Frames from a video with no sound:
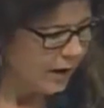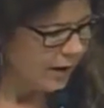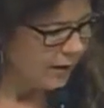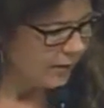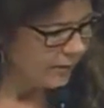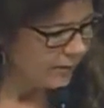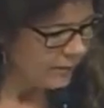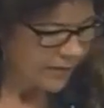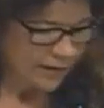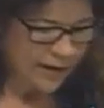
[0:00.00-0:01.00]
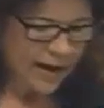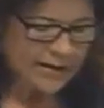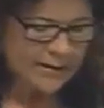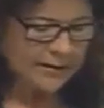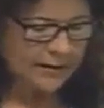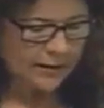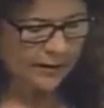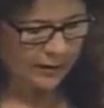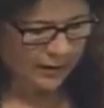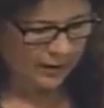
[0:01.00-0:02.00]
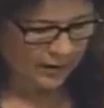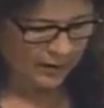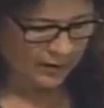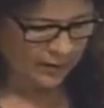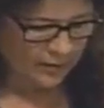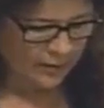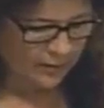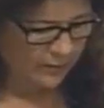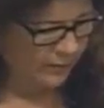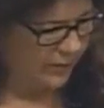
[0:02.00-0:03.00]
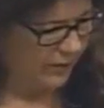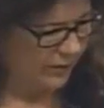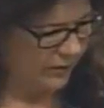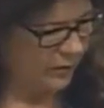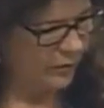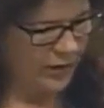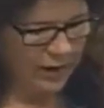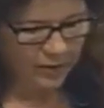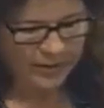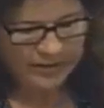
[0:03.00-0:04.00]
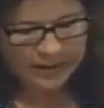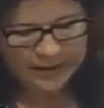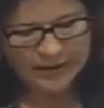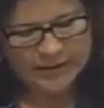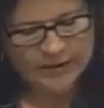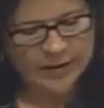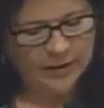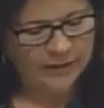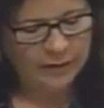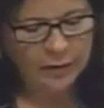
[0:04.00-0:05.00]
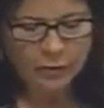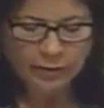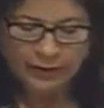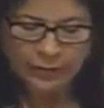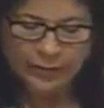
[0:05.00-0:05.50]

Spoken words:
The last thing, the third element, is the local